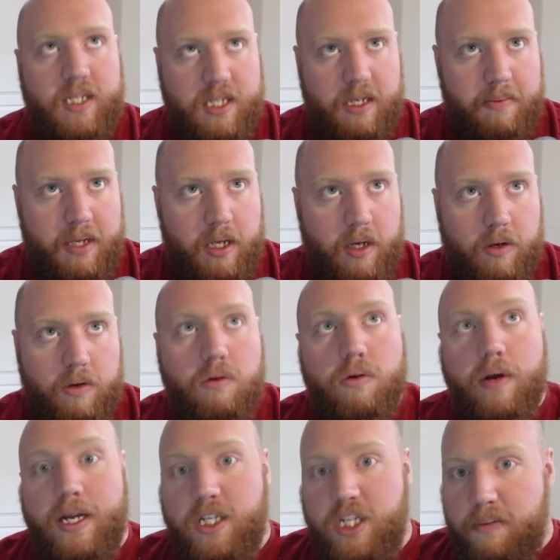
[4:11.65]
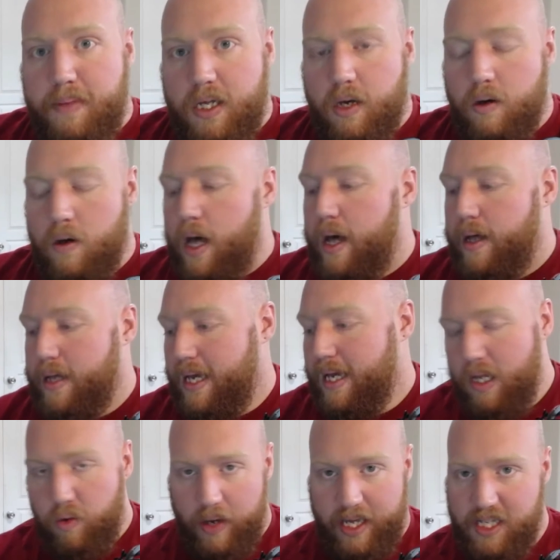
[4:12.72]
GPU, great GPU.
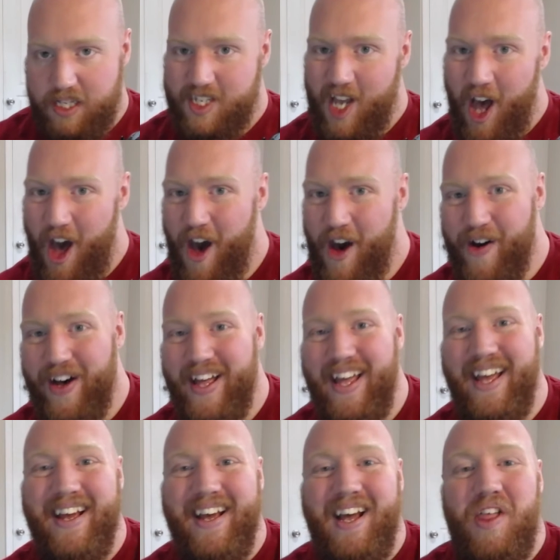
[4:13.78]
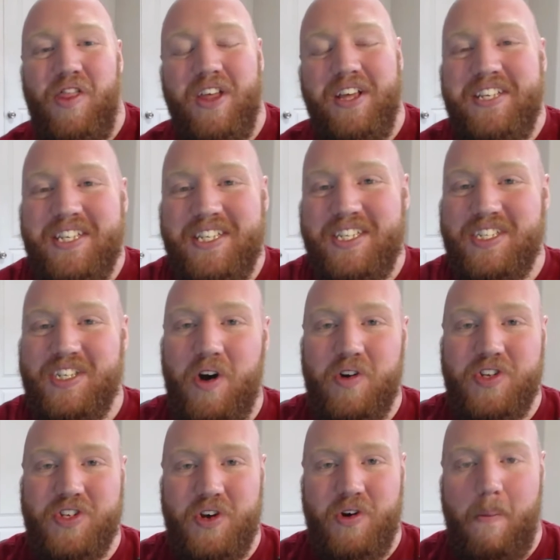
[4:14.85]
Anyway, so this is
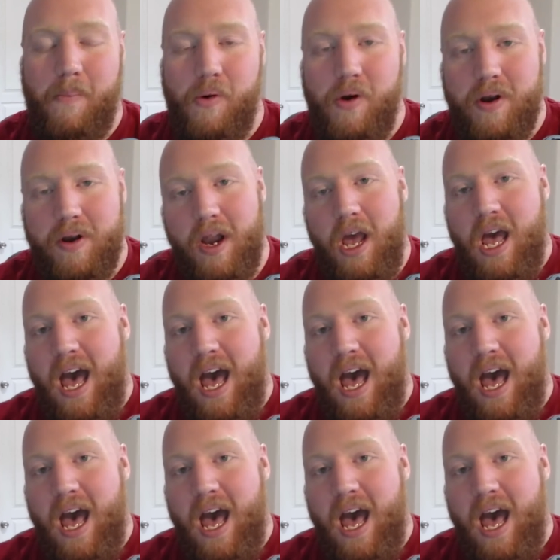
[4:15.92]
so important.